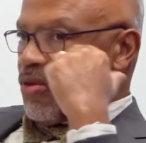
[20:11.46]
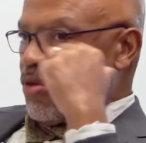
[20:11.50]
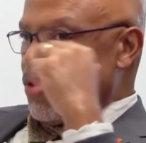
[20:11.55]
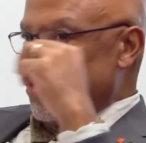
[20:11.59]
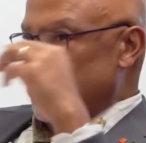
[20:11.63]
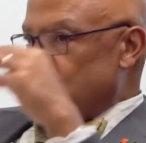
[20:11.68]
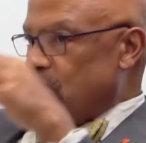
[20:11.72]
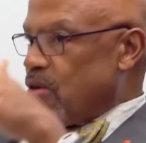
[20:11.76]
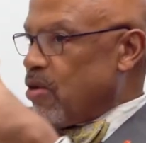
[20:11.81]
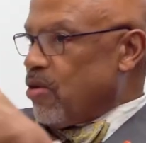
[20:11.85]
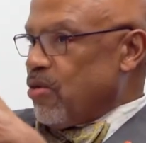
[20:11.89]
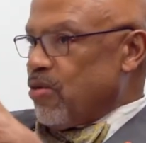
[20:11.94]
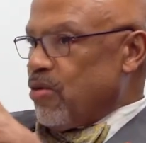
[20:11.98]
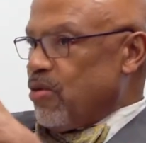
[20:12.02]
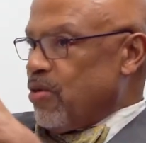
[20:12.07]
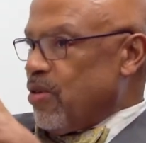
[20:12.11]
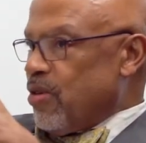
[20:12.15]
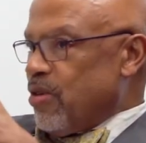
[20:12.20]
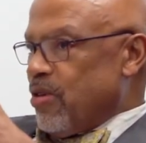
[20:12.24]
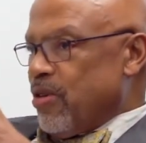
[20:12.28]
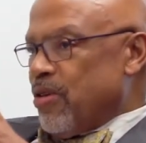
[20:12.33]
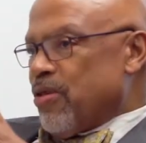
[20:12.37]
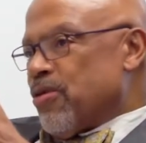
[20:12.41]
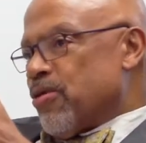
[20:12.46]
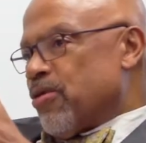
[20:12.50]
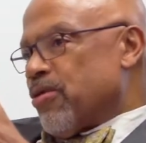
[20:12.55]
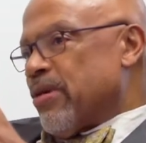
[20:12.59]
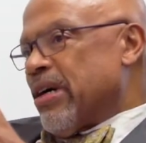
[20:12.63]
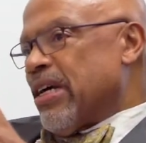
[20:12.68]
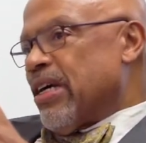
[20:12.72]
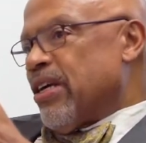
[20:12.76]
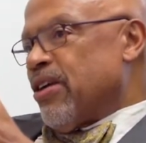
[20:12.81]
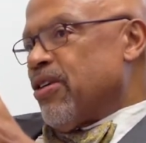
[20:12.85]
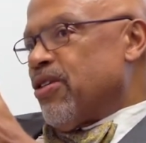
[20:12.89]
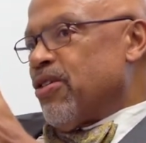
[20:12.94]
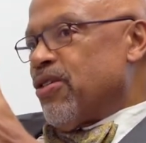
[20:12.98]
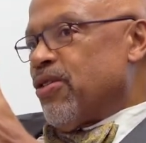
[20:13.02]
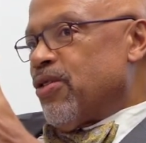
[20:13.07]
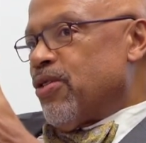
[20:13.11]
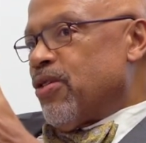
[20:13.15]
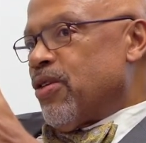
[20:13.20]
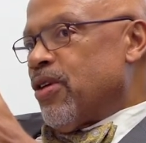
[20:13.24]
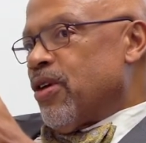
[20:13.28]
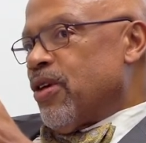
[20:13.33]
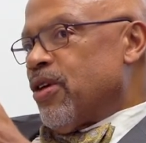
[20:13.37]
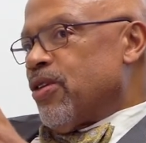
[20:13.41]
So in a way,
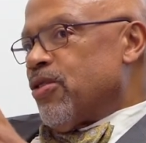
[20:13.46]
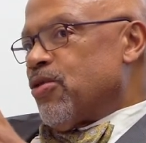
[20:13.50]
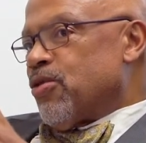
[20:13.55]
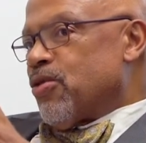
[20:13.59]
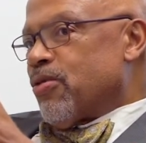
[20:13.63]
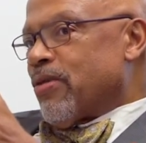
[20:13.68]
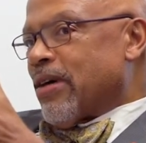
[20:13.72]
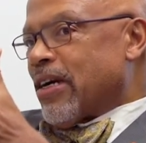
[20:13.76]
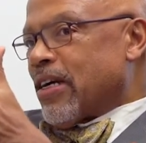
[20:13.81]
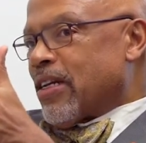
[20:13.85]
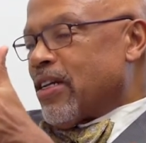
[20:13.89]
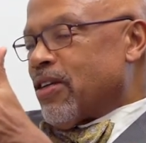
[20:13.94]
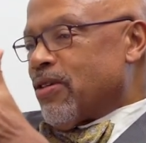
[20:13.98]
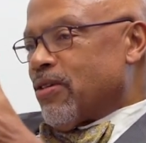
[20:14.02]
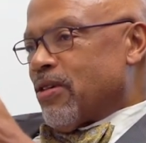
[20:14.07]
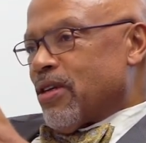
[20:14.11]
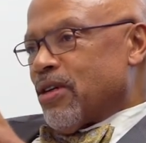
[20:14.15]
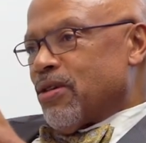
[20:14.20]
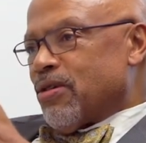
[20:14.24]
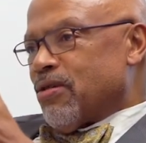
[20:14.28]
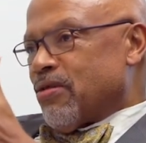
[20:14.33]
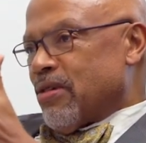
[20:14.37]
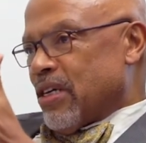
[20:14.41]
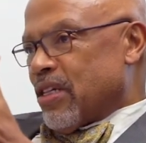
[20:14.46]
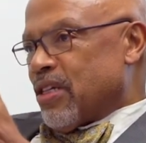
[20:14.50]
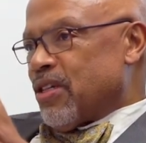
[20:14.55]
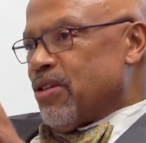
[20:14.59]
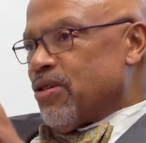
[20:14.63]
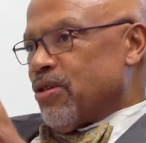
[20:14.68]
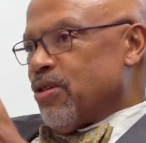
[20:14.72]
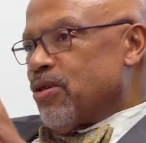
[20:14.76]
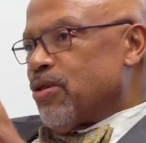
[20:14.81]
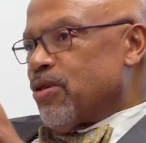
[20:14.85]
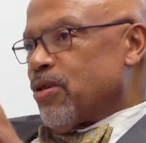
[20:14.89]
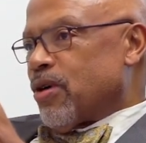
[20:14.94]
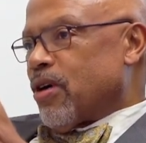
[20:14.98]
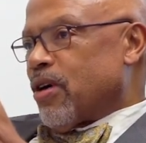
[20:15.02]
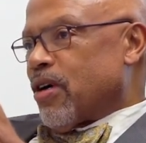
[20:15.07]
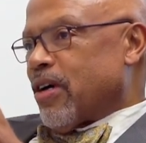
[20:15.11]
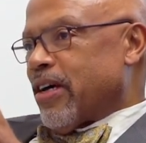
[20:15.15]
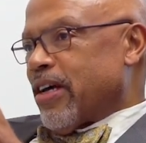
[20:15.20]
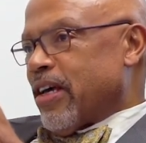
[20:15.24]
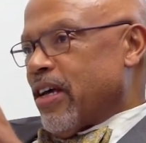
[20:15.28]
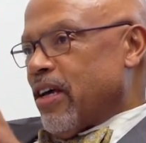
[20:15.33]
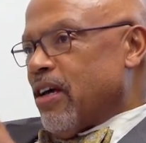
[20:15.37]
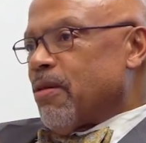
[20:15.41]
directly or indirectly, you
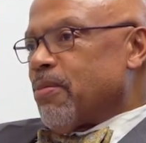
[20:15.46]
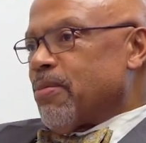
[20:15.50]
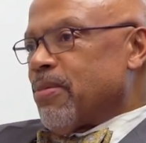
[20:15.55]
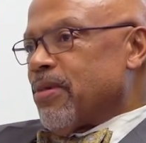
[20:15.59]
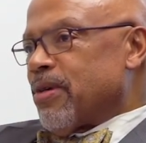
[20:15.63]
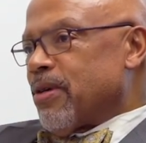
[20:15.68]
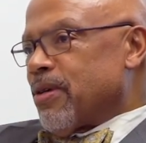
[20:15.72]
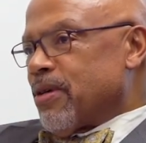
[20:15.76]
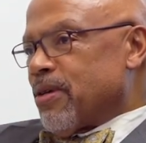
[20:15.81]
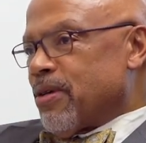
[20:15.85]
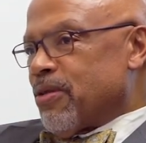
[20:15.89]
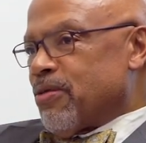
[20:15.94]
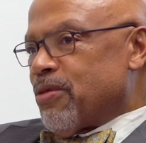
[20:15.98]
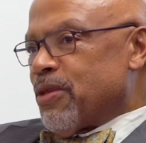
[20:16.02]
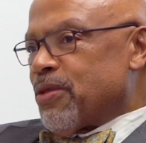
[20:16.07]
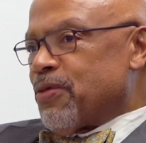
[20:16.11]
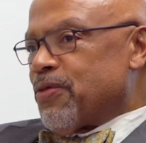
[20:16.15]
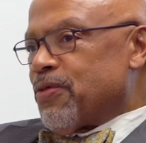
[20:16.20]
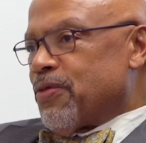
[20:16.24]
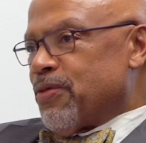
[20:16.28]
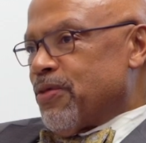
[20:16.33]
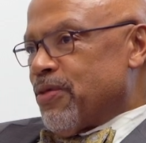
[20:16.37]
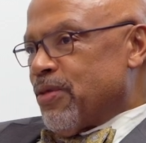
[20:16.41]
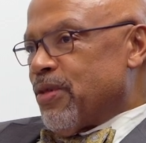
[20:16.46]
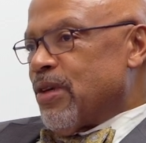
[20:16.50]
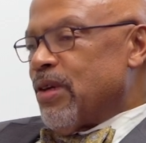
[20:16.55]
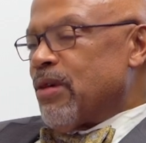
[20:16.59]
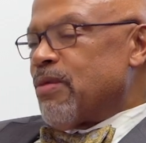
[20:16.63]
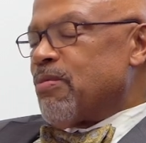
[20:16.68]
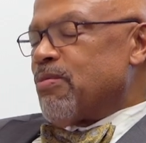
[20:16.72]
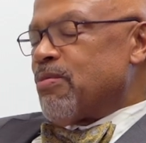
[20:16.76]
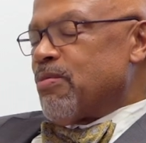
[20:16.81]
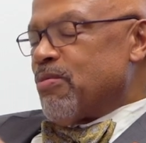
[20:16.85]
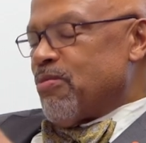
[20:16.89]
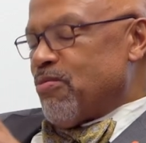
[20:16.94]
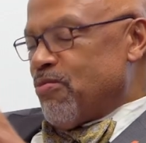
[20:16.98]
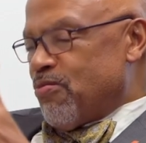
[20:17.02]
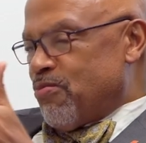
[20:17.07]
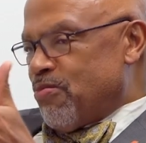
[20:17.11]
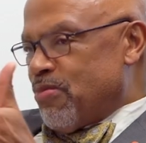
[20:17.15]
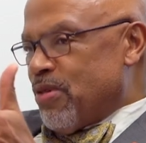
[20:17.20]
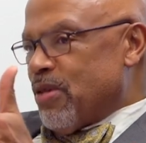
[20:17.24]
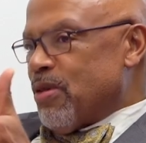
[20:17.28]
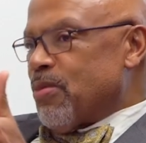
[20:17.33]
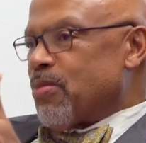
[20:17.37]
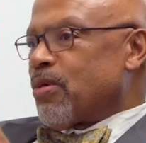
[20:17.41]
are helping with
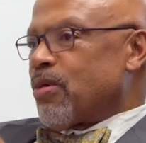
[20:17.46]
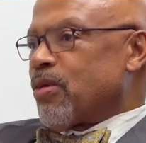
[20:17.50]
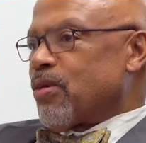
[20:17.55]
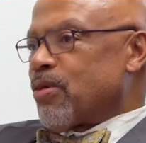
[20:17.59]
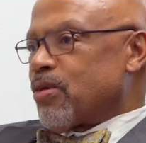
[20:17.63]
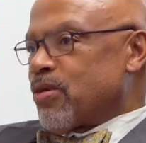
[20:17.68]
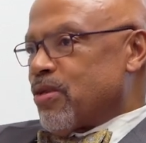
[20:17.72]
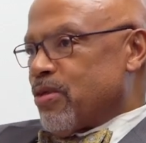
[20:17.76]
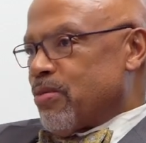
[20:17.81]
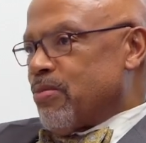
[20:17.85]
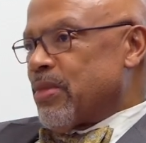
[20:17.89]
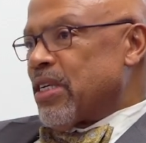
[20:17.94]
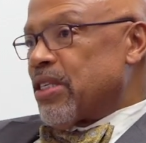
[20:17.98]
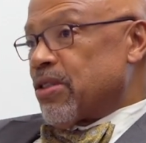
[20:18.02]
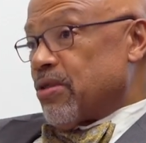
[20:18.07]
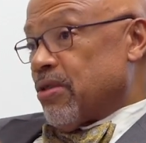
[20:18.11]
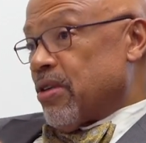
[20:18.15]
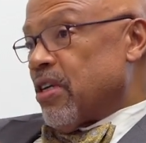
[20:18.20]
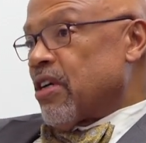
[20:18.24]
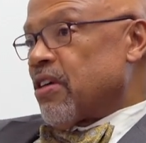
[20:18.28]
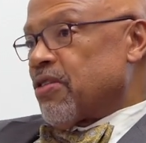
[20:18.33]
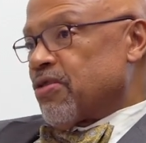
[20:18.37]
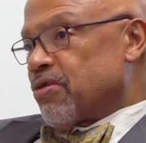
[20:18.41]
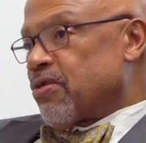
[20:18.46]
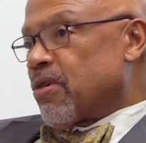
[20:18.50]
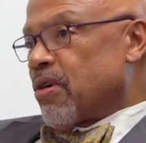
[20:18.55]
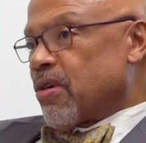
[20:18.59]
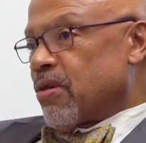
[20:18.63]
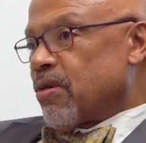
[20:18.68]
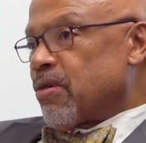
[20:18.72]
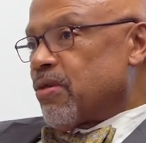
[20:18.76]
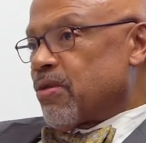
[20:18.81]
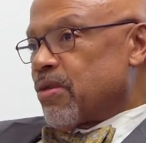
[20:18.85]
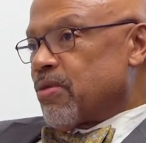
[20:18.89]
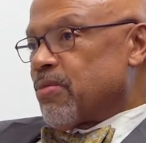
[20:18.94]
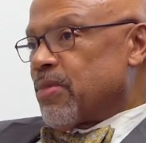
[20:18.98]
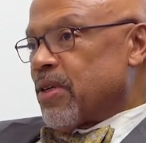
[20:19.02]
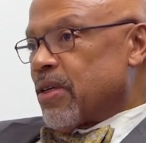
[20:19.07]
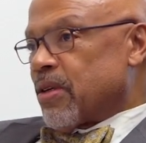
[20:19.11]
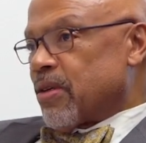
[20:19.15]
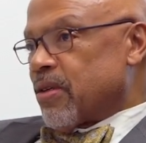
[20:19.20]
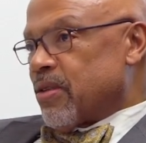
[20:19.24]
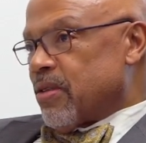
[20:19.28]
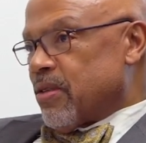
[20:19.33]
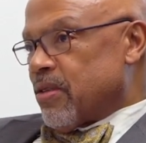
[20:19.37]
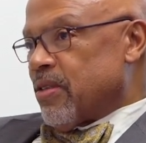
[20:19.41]
people's mental health struggles
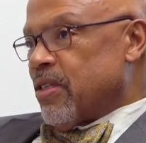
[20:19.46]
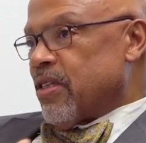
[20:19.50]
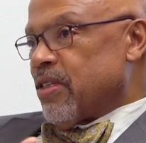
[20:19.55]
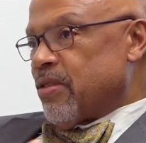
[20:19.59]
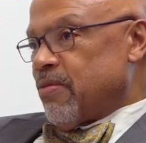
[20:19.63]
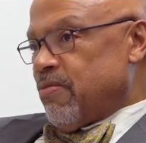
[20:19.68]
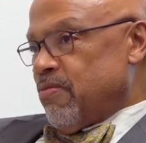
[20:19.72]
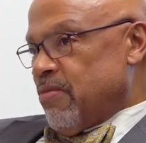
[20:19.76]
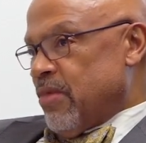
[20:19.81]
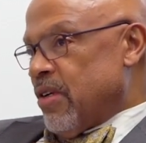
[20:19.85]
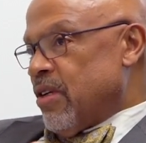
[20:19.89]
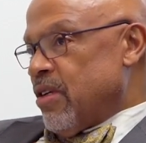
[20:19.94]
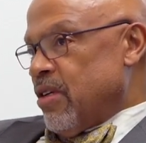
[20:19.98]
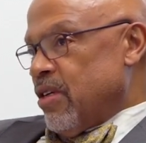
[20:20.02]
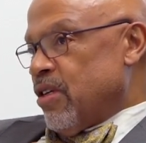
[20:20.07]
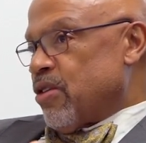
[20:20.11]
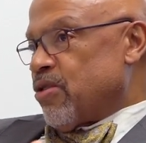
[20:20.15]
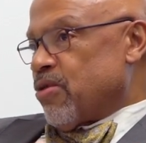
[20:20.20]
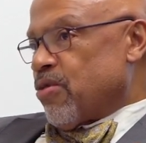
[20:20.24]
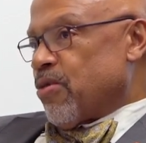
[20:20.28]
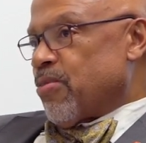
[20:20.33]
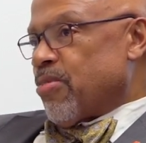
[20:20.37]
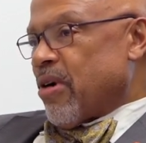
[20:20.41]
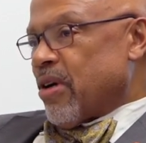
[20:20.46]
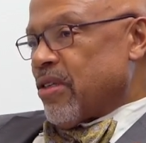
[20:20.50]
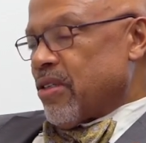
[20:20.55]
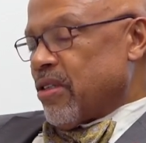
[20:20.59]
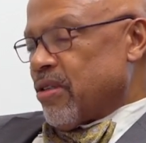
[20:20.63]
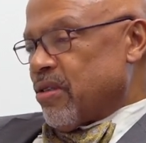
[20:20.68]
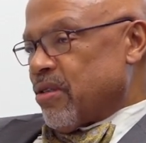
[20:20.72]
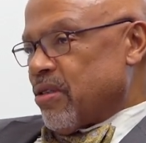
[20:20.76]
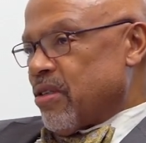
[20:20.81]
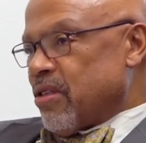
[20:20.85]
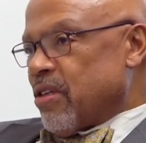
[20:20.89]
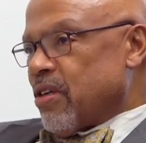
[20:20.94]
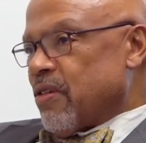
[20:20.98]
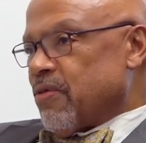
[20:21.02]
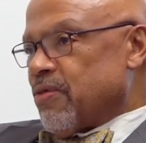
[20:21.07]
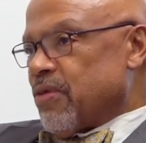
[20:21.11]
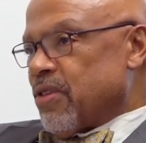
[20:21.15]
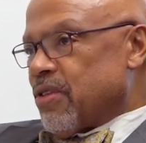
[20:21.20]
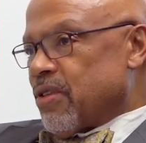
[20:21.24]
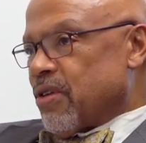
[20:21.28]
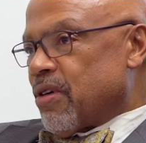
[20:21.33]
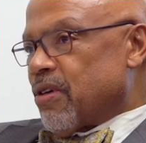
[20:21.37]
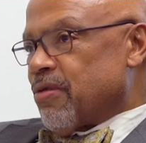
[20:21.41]
because it's a process of
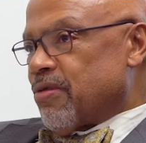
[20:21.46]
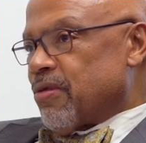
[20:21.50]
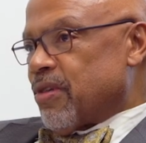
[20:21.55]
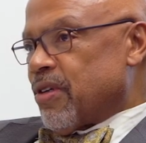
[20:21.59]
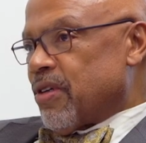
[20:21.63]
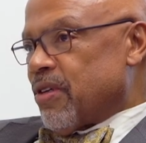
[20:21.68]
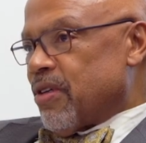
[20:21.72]
self-discovery.